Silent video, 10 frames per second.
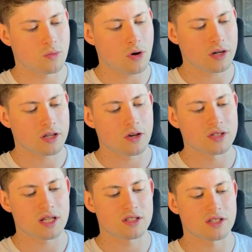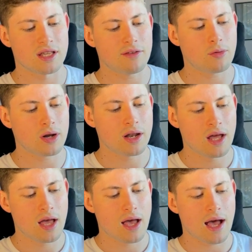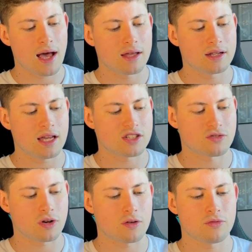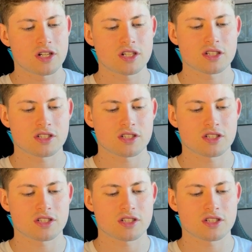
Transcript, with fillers: one goes into the other one, and it's rigid.